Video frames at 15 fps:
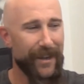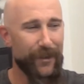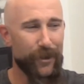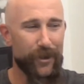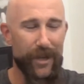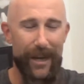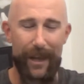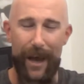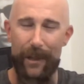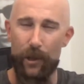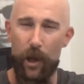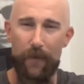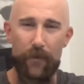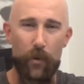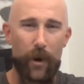I
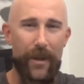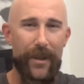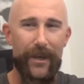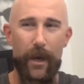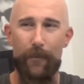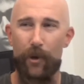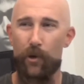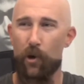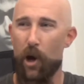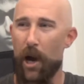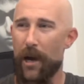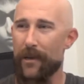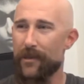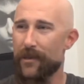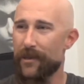love the way they come
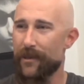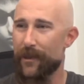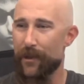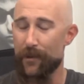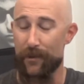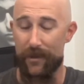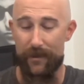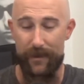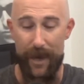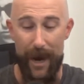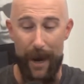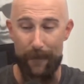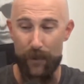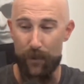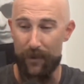across. There's
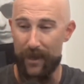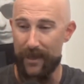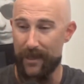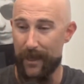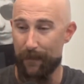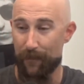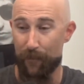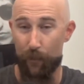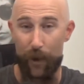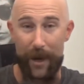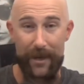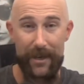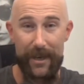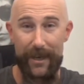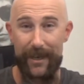times when they seem
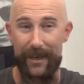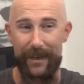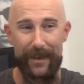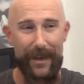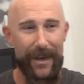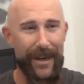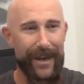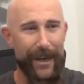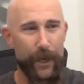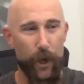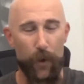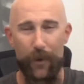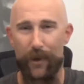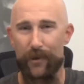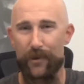frantic, and you
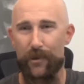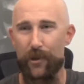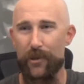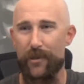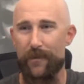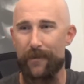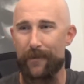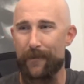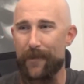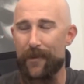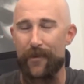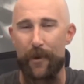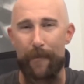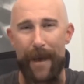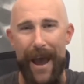know, there's just
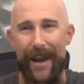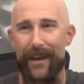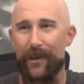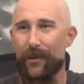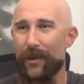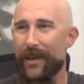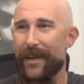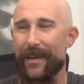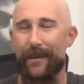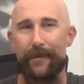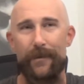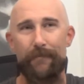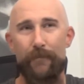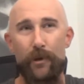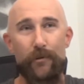thematically
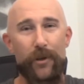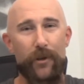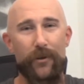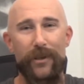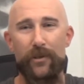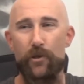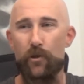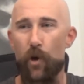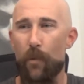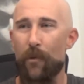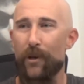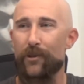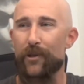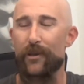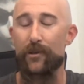and musically so
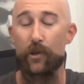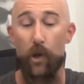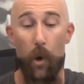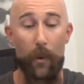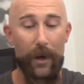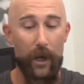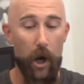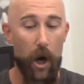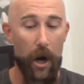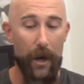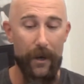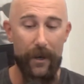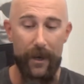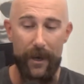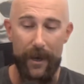much that's going
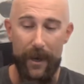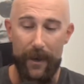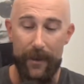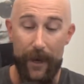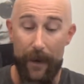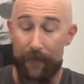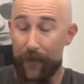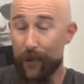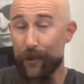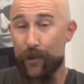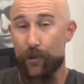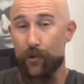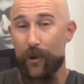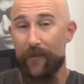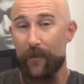on that I feel is
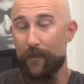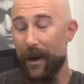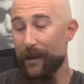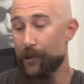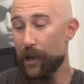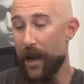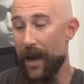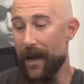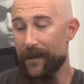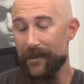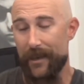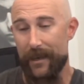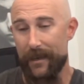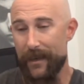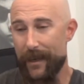driven by jazz.
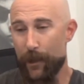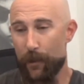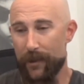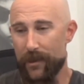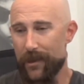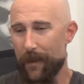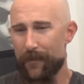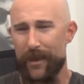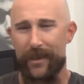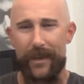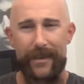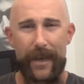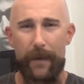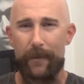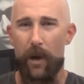And you know, it's something
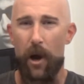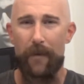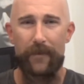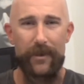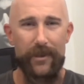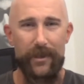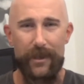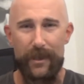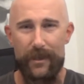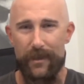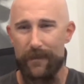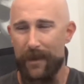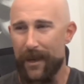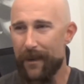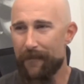that Damon obviously
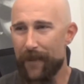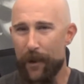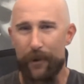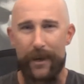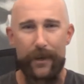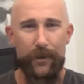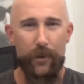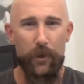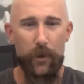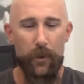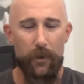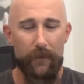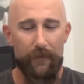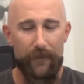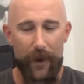is very
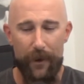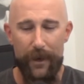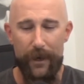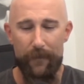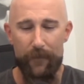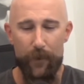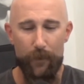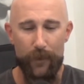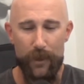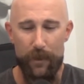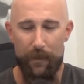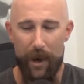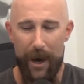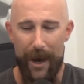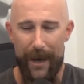into, very
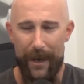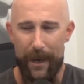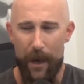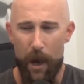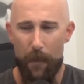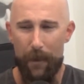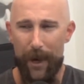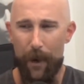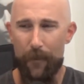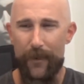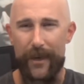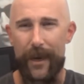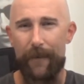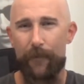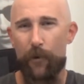influenced by, but I don't
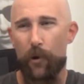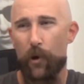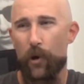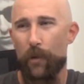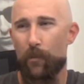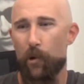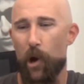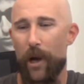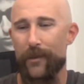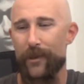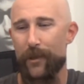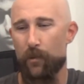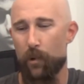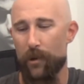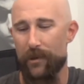think I've heard a
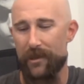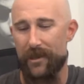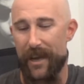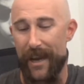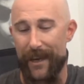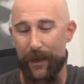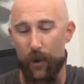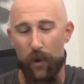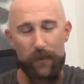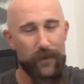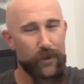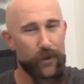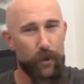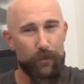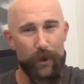project where it's taken over
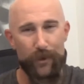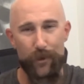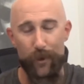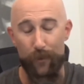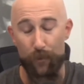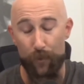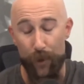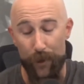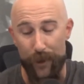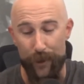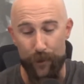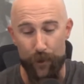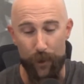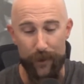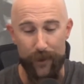so much. So I really
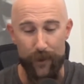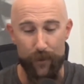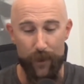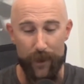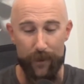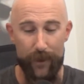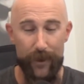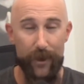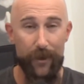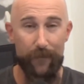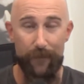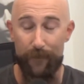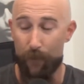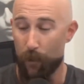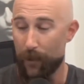enjoyed this record a ton
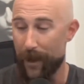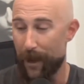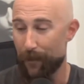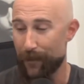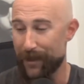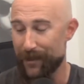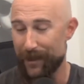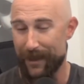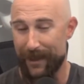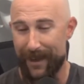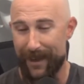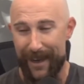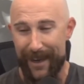for that reason.